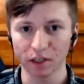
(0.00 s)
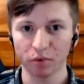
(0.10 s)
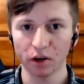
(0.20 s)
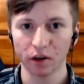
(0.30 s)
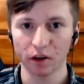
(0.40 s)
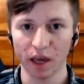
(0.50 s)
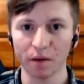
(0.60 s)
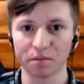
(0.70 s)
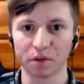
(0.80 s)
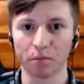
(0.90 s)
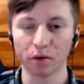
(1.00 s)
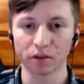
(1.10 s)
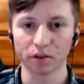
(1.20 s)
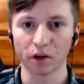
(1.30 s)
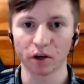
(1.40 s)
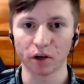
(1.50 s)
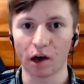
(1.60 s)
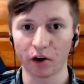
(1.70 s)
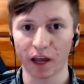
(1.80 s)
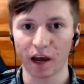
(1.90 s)
Like, there's some pretty good games, and most of
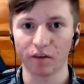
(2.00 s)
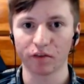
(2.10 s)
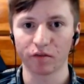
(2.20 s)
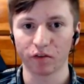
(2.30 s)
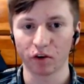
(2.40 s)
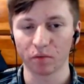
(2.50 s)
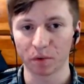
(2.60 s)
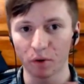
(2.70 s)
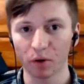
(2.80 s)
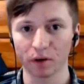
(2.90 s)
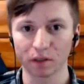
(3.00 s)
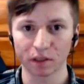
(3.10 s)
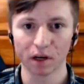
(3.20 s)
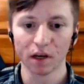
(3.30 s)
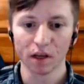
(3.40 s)
those already have confirmed ports.